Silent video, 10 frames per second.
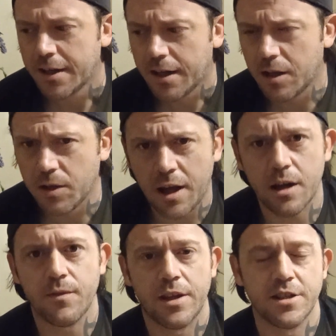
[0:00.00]
a lot
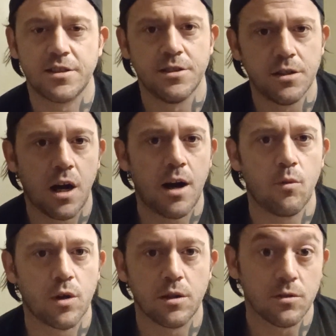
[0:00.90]
of it is not
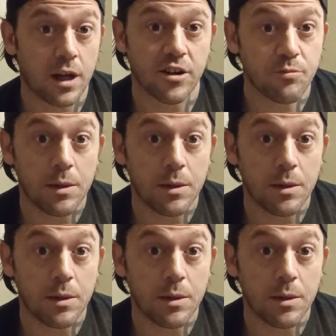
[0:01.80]
what a lot of